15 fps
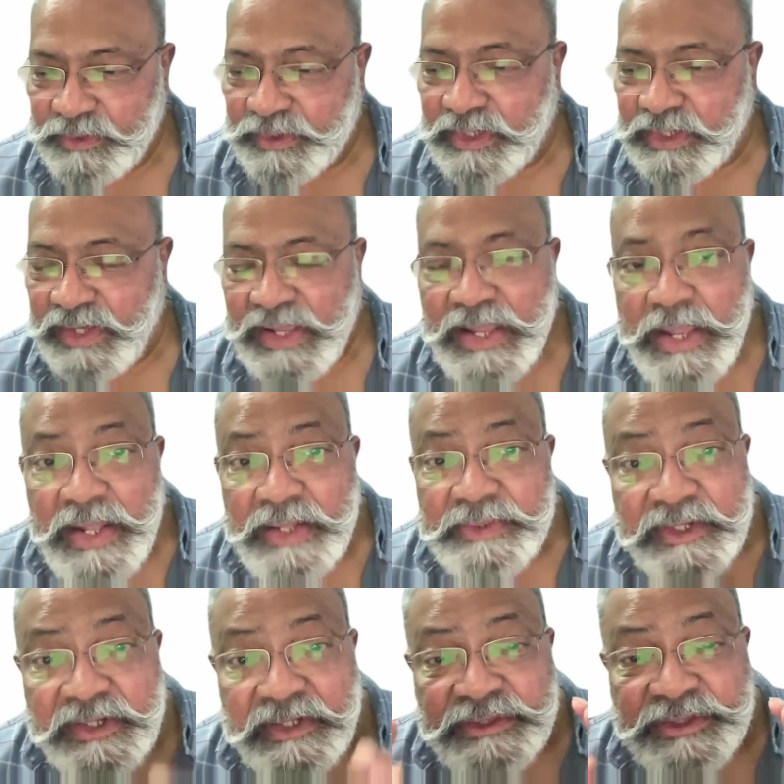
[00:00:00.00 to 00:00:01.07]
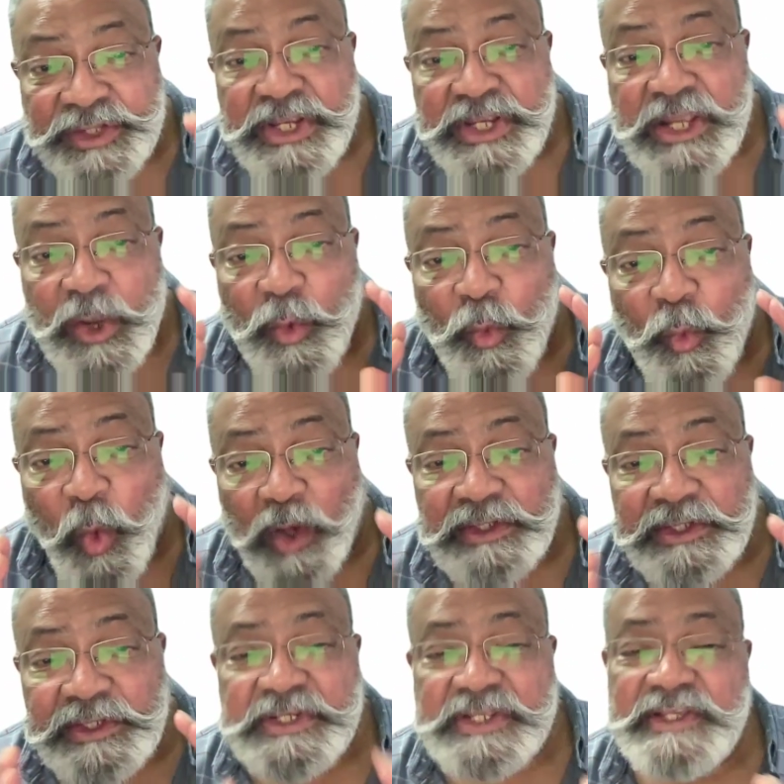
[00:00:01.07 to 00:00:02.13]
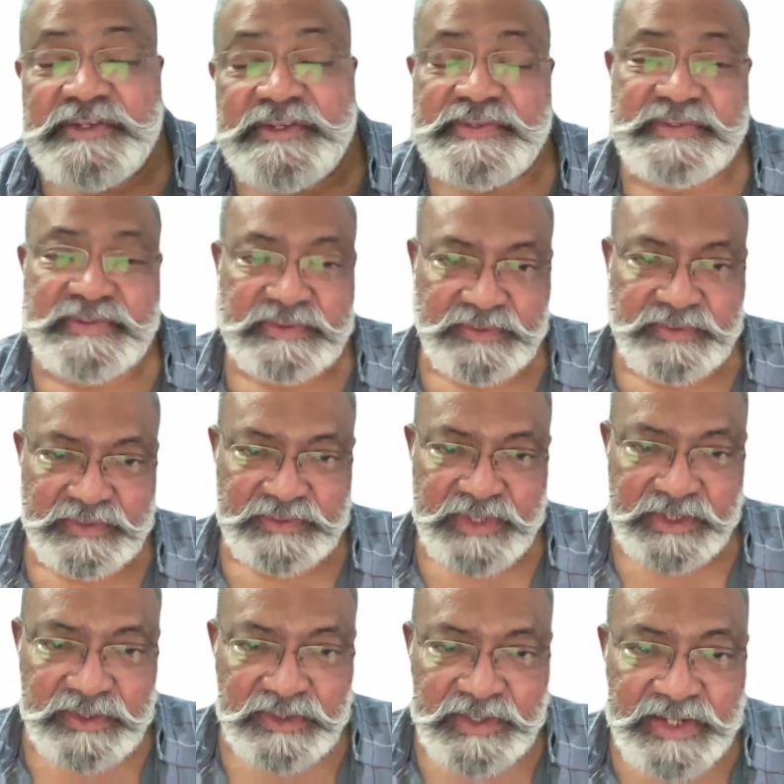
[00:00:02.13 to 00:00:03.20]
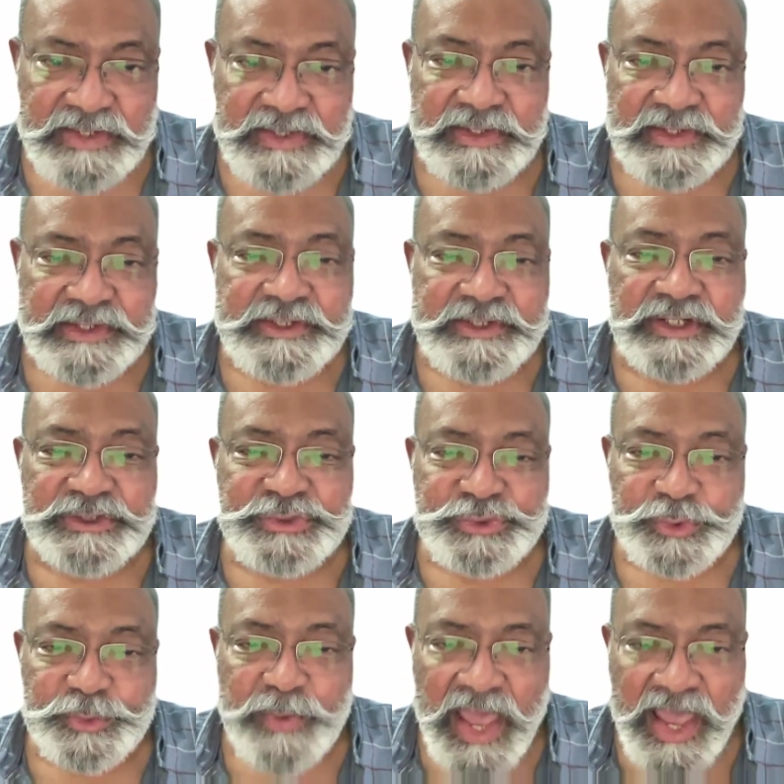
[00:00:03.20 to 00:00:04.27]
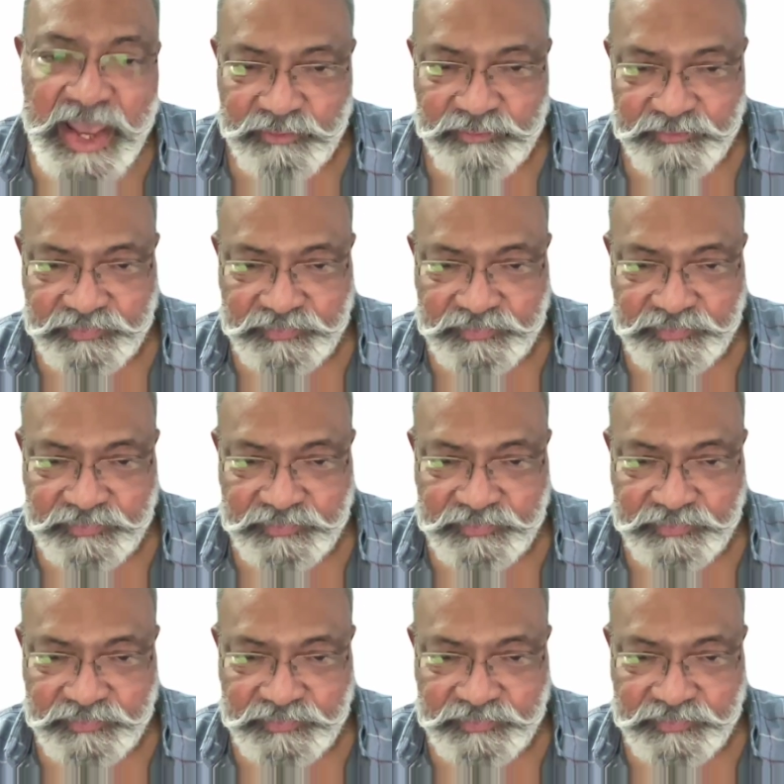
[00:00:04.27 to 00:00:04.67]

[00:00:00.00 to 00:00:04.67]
Okay. There are three qualities that any leader should have.